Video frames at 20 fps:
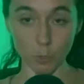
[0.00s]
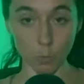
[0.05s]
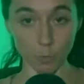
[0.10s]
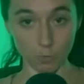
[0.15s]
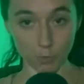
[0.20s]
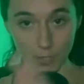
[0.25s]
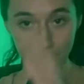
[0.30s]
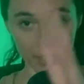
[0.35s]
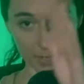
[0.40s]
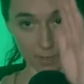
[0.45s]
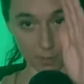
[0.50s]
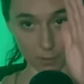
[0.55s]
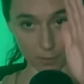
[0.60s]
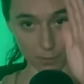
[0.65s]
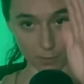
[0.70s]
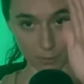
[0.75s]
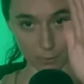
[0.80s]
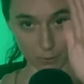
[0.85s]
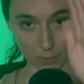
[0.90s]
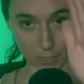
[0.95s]
don't forget
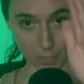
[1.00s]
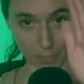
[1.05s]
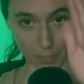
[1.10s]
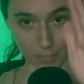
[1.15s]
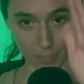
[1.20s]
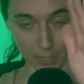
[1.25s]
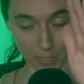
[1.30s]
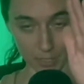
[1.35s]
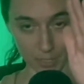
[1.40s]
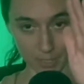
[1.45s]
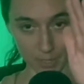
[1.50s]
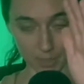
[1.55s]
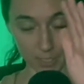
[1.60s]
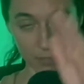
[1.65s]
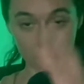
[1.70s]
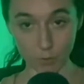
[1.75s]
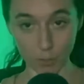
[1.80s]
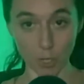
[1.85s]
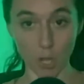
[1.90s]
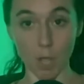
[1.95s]
also to
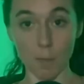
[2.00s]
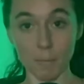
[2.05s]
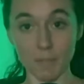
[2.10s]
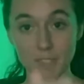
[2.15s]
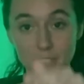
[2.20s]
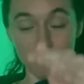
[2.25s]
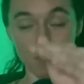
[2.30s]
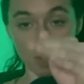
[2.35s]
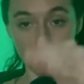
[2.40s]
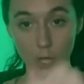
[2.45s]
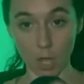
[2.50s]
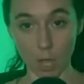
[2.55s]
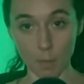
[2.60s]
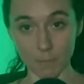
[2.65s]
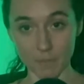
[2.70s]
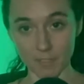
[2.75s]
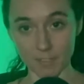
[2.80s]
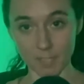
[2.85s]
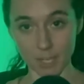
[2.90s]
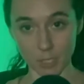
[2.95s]
leave your comments in the
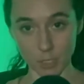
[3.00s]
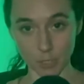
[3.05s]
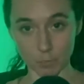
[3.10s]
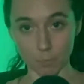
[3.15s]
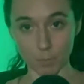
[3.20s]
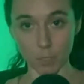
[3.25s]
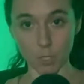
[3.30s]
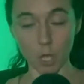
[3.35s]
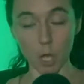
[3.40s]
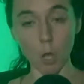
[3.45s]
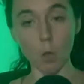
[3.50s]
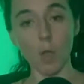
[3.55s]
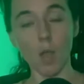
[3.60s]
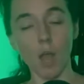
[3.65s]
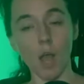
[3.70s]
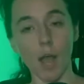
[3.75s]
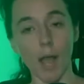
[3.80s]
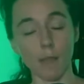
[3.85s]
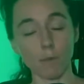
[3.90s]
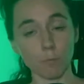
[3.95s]
comment section below.